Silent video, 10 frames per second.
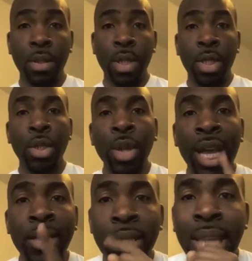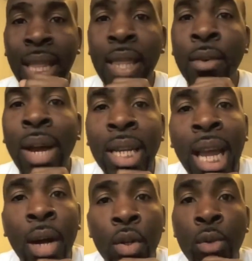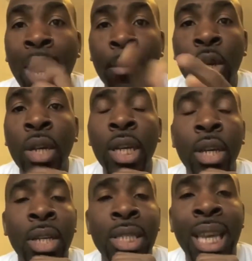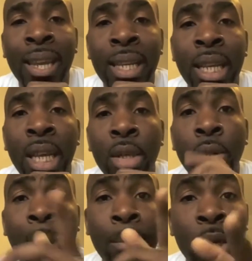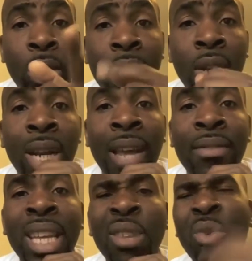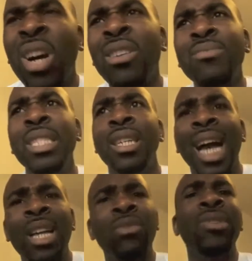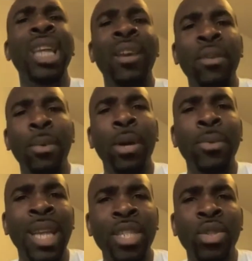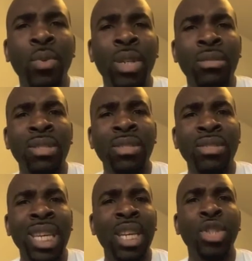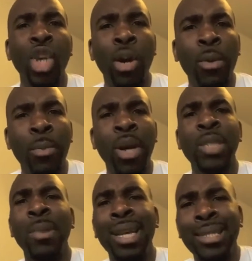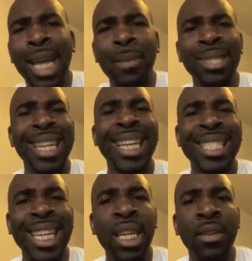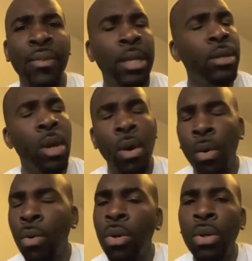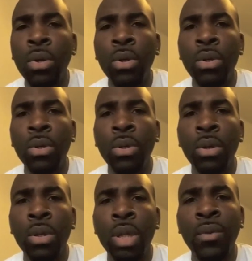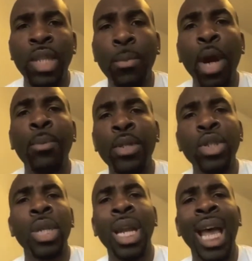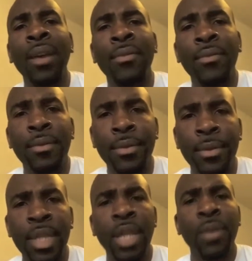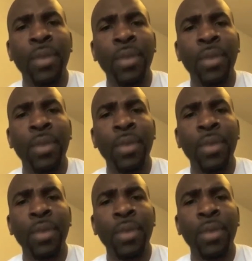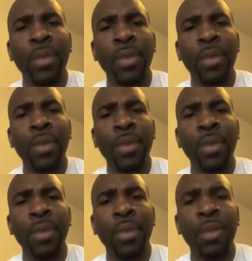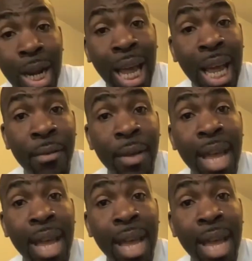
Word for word: Do you know, here's the sad thing right now. You might be looking at your saying, you might be looking at your life saying, well, I don't really have a purpose. I just want to just get a job or pass my exams and that's the end of it. No. There is a purpose to your life. There is a purpose to your life.